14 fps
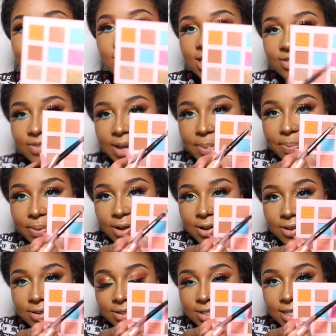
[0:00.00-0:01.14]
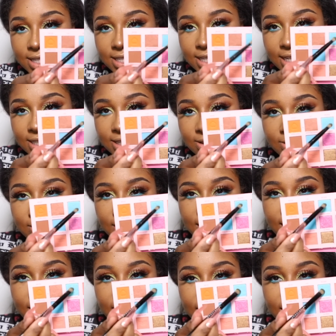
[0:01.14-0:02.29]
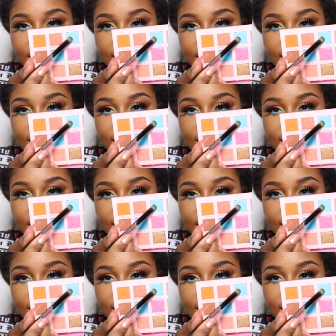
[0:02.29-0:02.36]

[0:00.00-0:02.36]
je vais prendre cette couleur